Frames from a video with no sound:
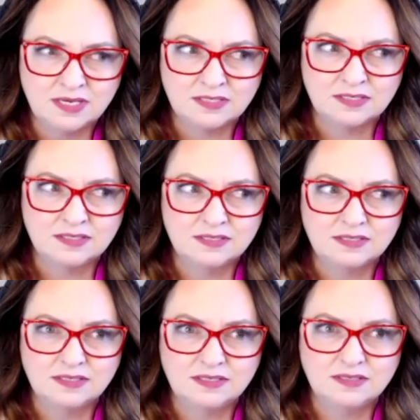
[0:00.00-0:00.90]
And,
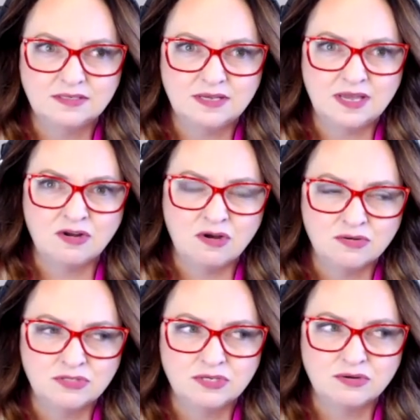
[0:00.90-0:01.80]
and
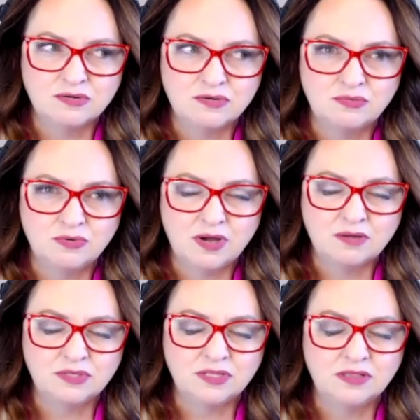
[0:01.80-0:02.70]
also I
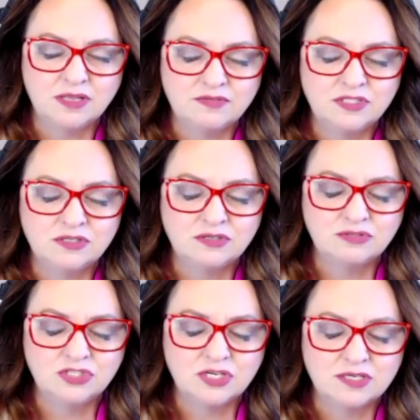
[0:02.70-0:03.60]
would love to
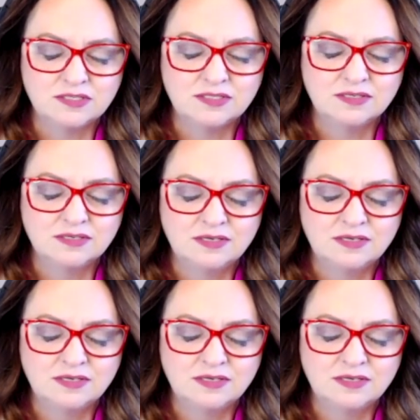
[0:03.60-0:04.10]
just